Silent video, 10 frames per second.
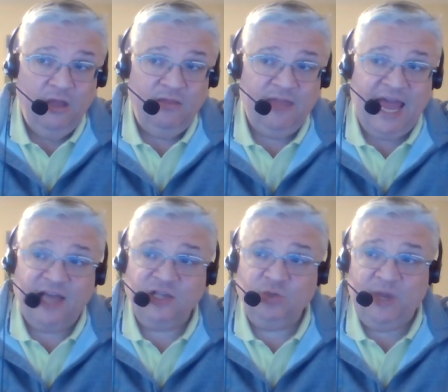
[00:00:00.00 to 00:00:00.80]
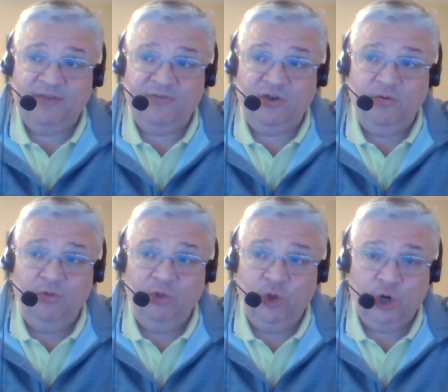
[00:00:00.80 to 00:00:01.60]
That as we have
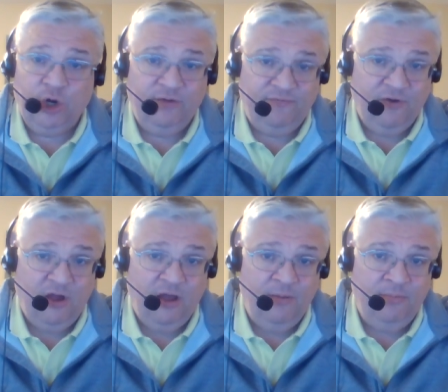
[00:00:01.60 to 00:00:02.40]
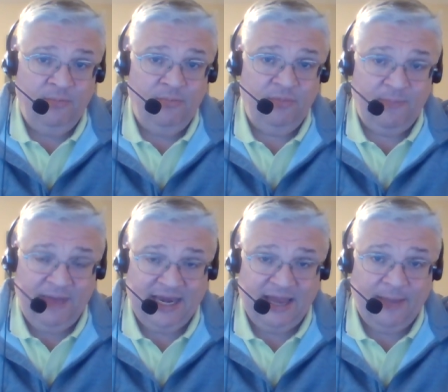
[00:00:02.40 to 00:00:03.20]
learned from the
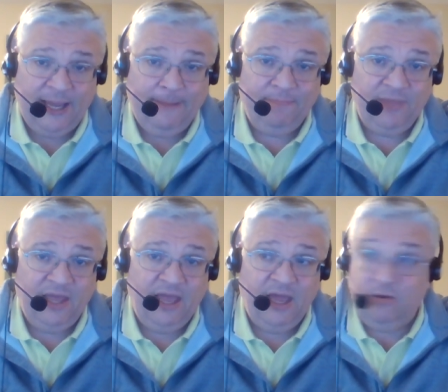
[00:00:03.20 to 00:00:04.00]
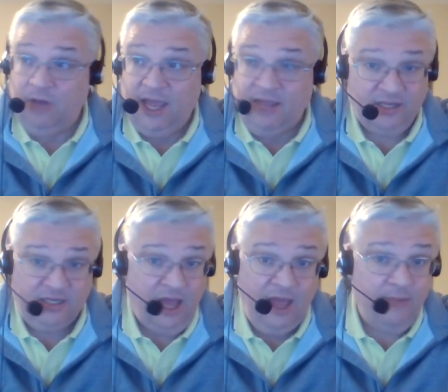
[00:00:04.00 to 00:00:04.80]
pandemic, and at the
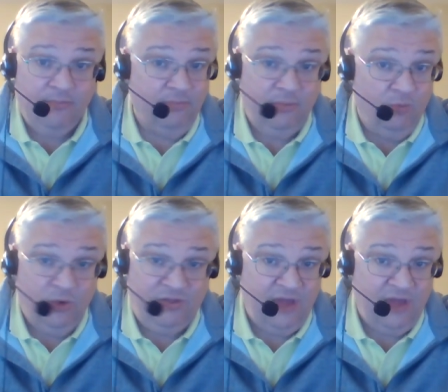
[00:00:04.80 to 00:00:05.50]
time with